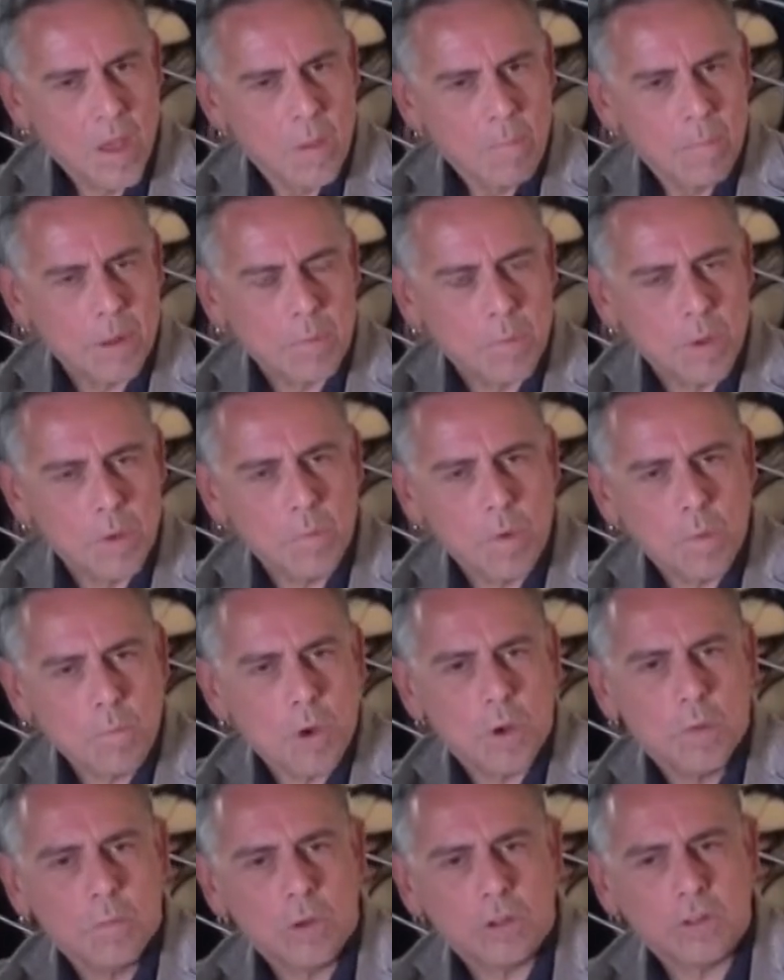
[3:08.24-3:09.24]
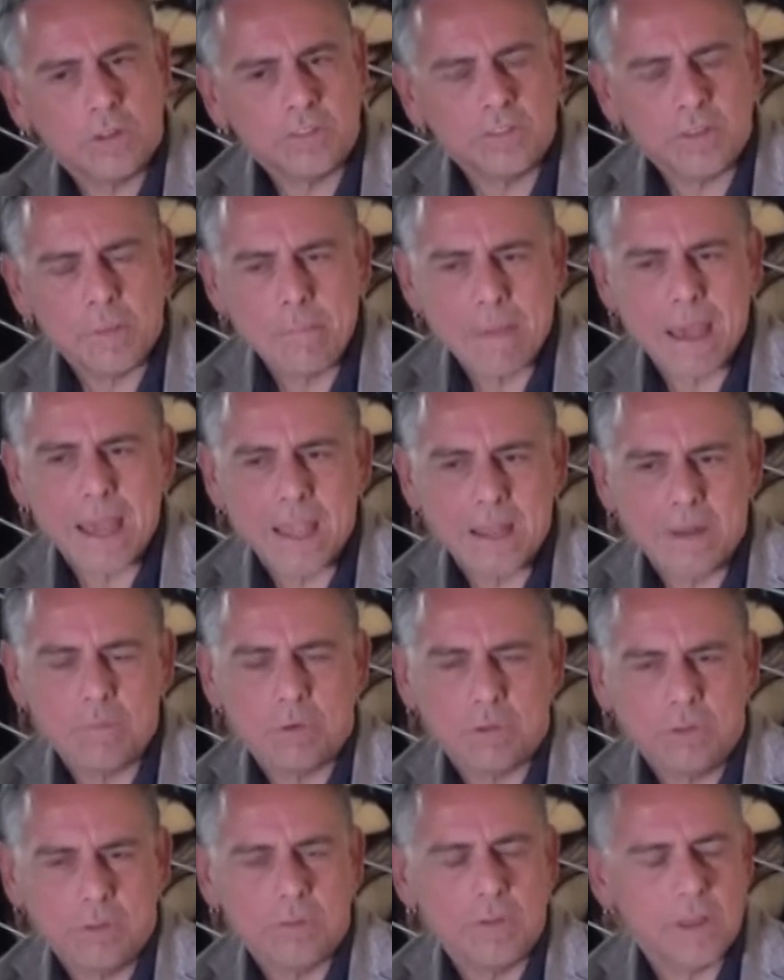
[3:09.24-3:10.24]
But
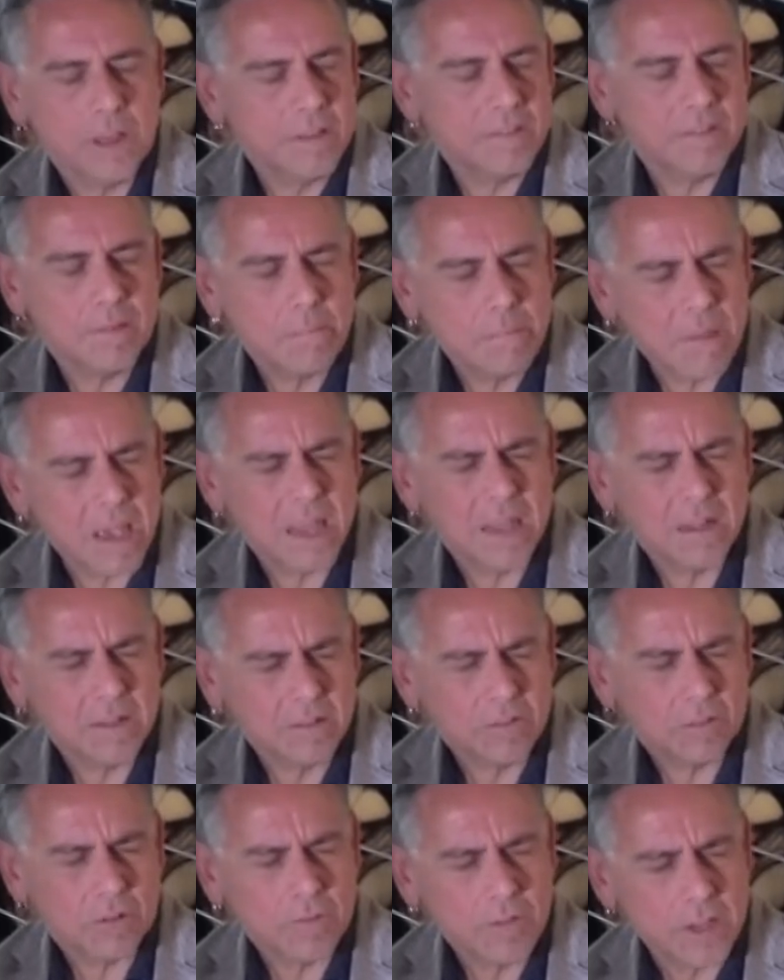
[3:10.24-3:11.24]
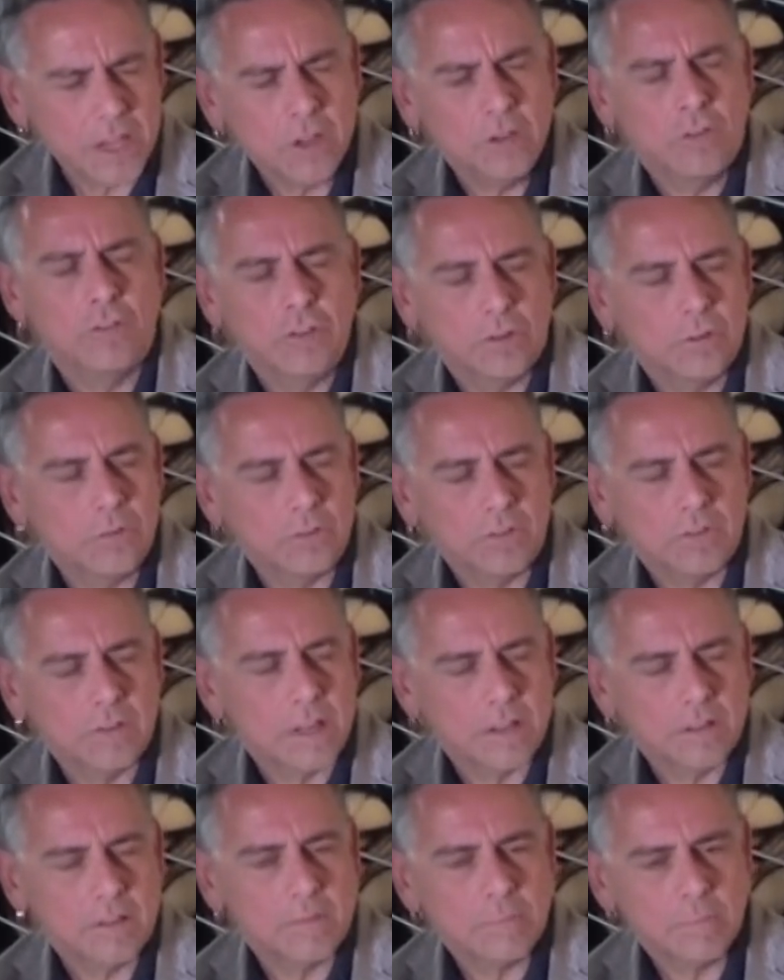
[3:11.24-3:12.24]
what do you think is the main sort of issues
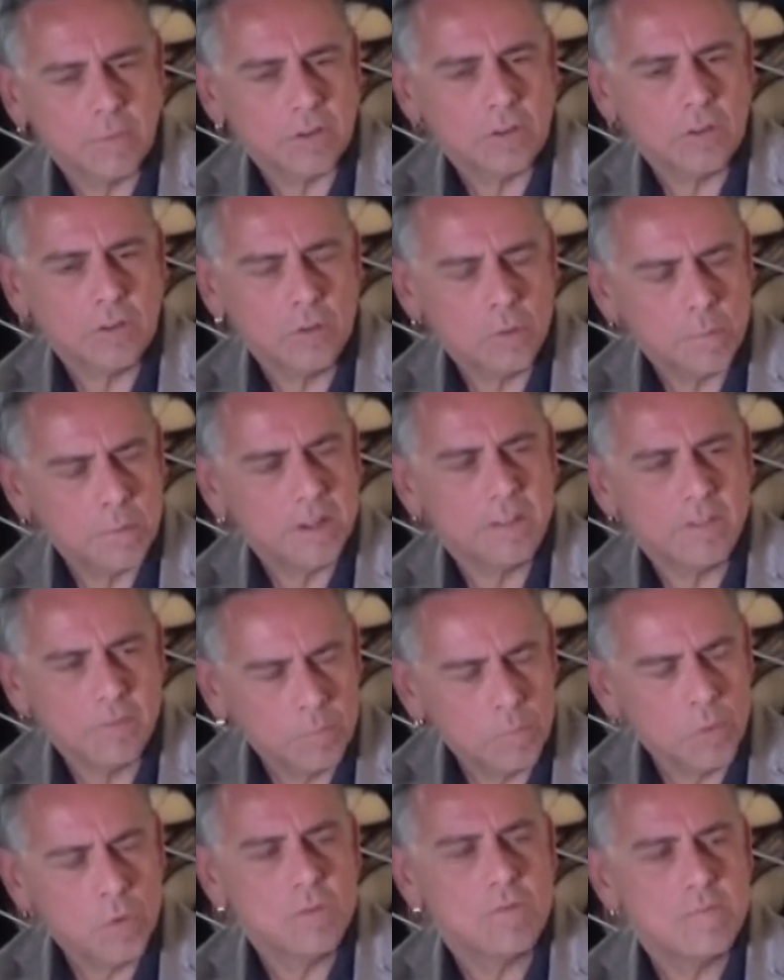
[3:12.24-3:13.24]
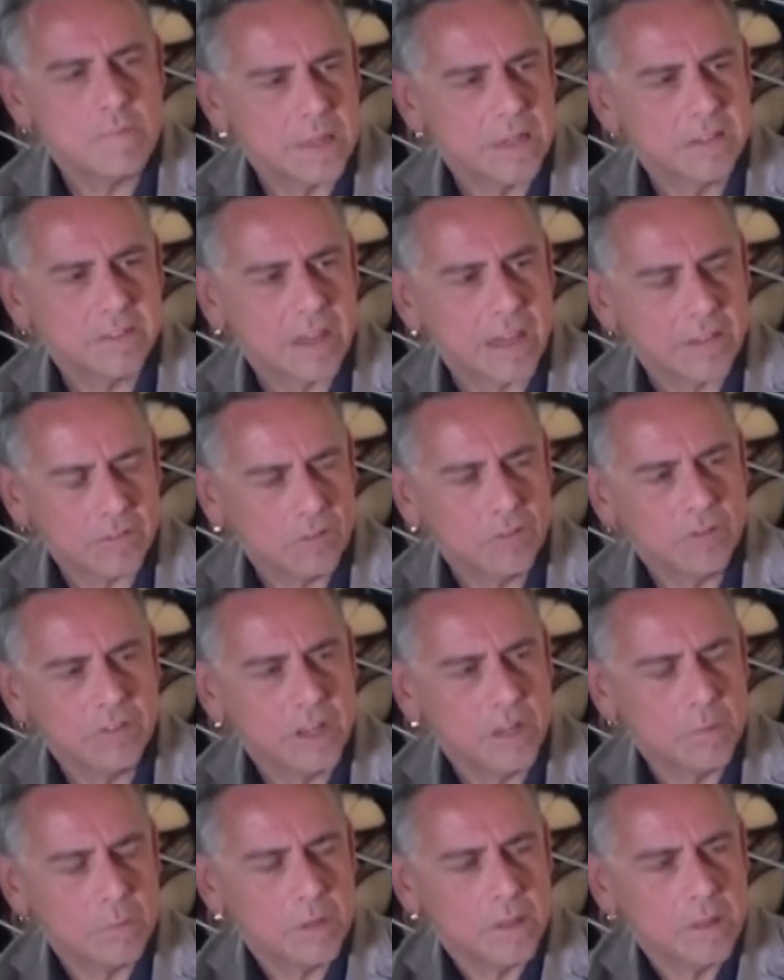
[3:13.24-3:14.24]
that the humanist movement has to
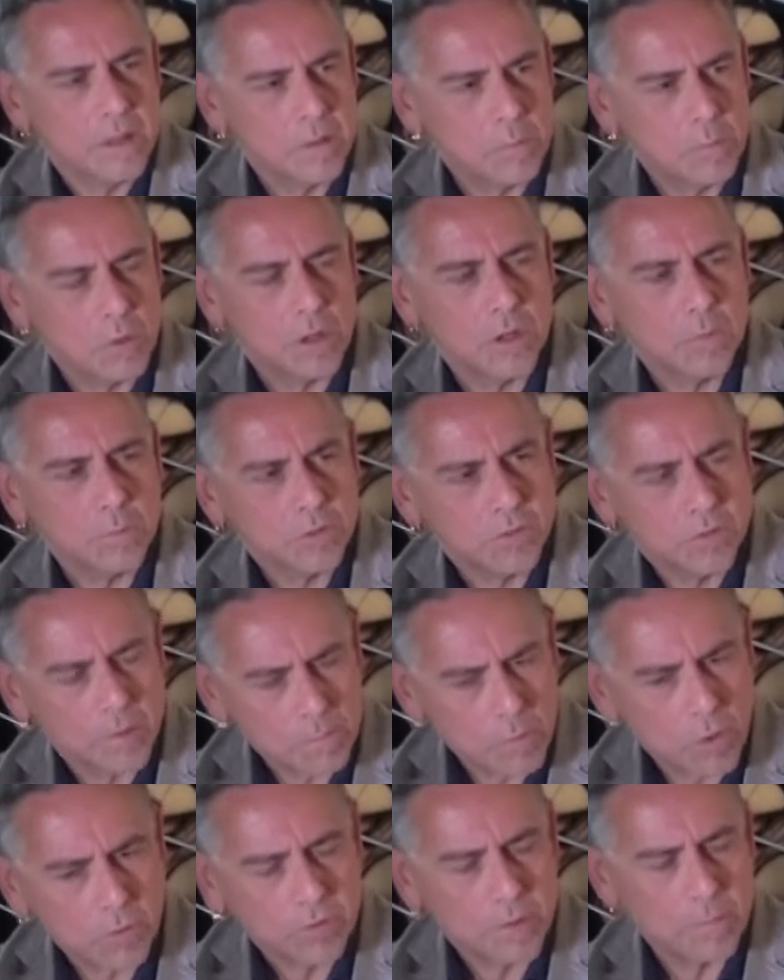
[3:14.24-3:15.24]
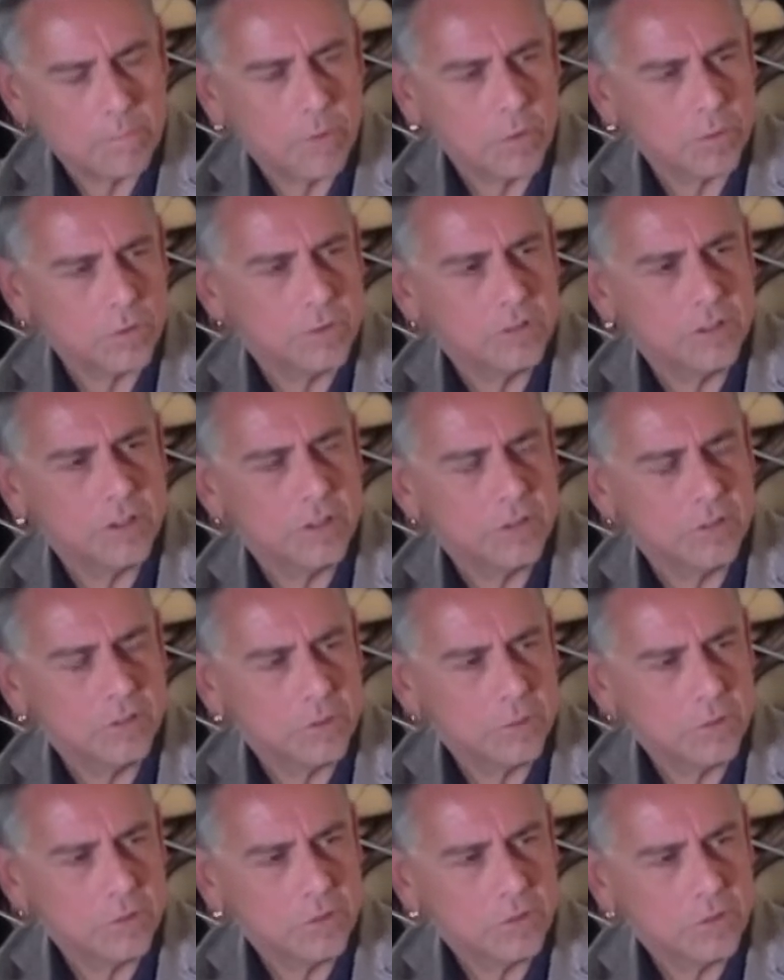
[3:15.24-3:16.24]
deal with in the world? What's the most important
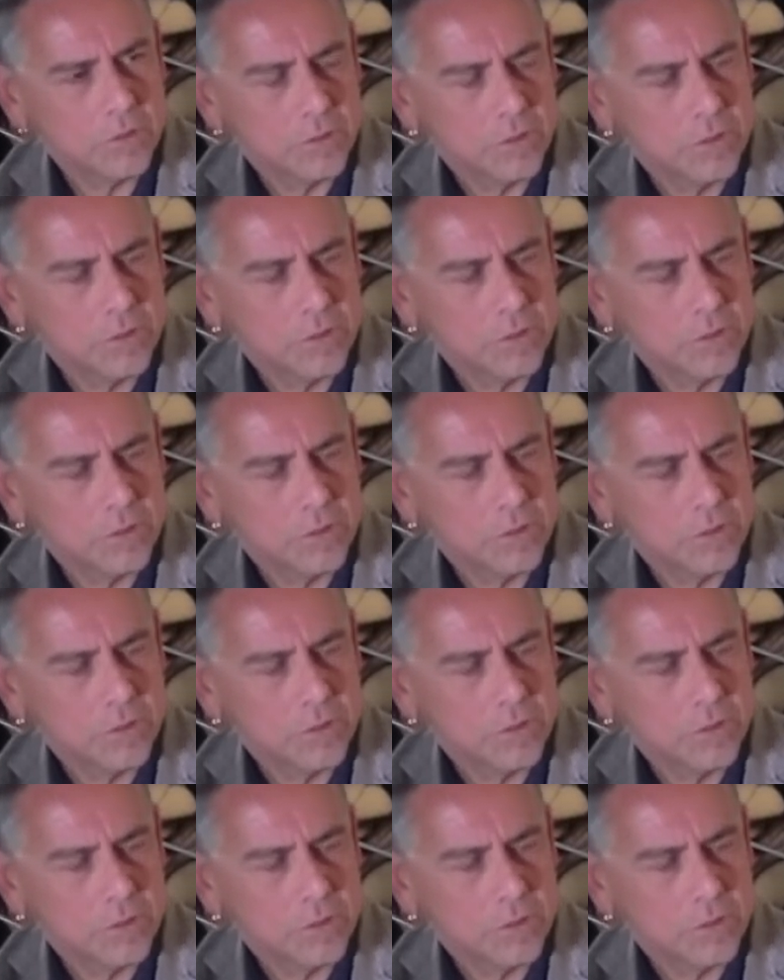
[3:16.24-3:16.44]
issues?